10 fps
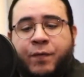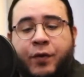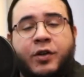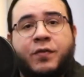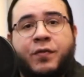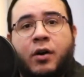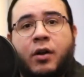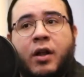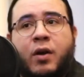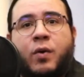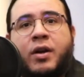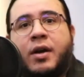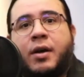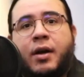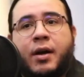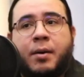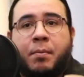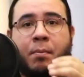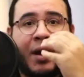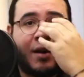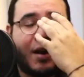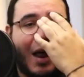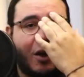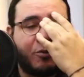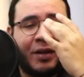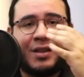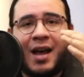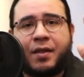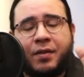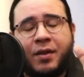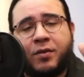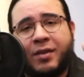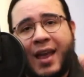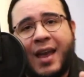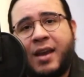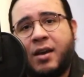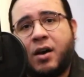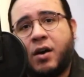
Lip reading: first of all, I want to make the announcement that the day